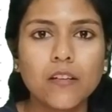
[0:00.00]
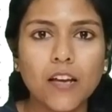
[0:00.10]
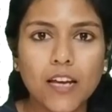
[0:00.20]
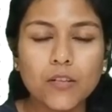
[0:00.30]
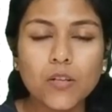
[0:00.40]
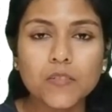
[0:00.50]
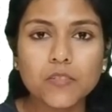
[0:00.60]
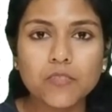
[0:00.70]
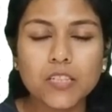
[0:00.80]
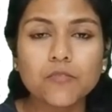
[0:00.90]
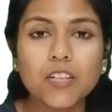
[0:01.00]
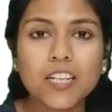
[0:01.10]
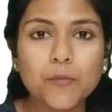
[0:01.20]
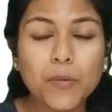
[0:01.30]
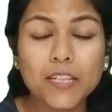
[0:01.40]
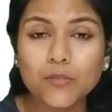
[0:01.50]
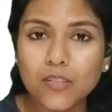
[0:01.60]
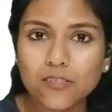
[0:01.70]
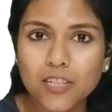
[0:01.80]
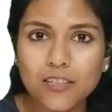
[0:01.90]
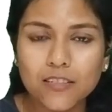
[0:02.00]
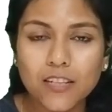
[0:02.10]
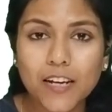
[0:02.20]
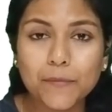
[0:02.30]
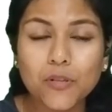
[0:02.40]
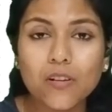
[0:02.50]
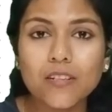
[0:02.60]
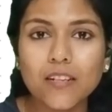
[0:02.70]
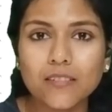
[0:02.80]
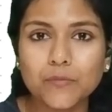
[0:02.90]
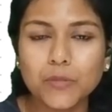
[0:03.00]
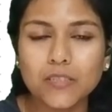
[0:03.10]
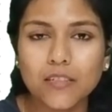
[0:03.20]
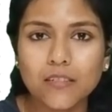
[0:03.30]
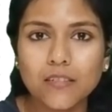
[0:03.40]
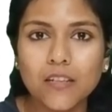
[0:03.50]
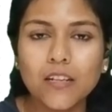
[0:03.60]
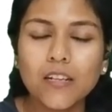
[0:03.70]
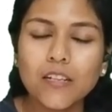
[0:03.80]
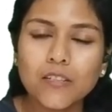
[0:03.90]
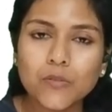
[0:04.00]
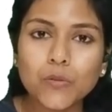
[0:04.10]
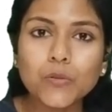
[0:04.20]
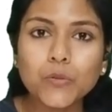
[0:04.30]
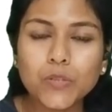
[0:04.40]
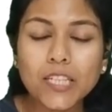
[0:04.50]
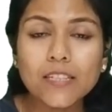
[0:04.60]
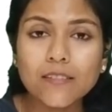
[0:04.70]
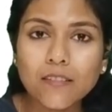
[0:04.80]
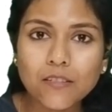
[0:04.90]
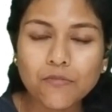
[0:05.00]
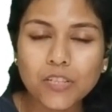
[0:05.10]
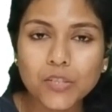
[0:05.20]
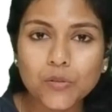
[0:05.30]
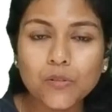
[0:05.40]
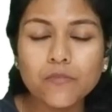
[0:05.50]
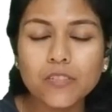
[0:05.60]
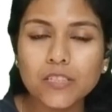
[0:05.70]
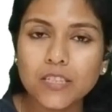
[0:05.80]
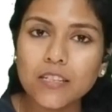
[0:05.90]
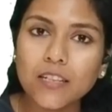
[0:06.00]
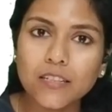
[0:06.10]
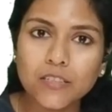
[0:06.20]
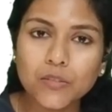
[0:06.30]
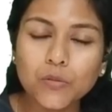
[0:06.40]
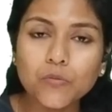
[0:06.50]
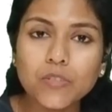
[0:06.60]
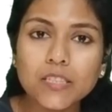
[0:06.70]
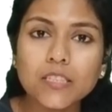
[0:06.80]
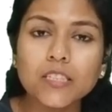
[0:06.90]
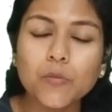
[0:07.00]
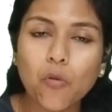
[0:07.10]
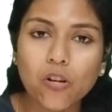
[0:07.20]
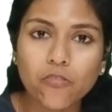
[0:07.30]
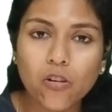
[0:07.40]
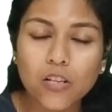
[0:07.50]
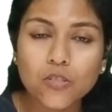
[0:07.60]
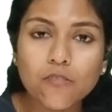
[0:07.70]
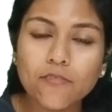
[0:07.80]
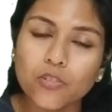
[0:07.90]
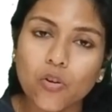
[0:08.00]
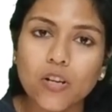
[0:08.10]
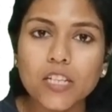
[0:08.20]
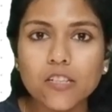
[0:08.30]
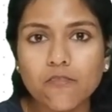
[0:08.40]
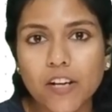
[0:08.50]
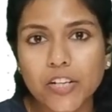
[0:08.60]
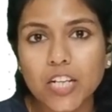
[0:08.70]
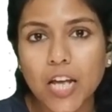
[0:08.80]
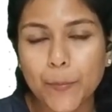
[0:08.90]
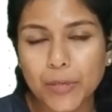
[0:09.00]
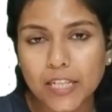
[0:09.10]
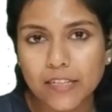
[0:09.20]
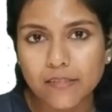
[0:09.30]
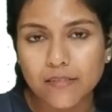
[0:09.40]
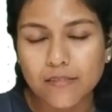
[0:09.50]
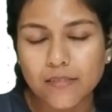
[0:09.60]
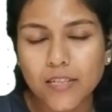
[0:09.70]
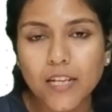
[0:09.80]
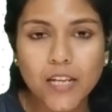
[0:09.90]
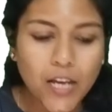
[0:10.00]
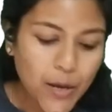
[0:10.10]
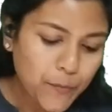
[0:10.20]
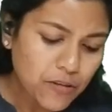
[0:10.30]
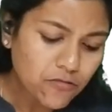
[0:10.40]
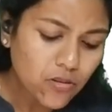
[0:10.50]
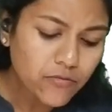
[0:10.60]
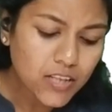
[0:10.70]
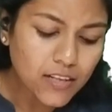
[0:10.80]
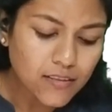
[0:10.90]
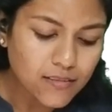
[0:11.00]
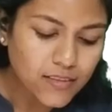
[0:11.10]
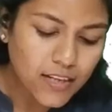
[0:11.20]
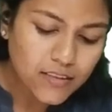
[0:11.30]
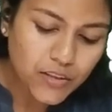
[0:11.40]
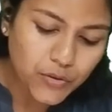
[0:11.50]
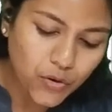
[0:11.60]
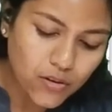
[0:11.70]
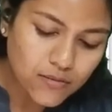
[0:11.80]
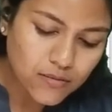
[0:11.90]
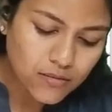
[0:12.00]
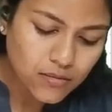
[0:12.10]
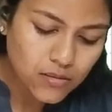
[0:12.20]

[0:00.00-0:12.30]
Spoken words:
Hello everyone, welcome back to our channel. I'm Dr. Ashmita. So today in this video, we shall continue with the morphology of chronic viral hepatitis. Before we understand the gross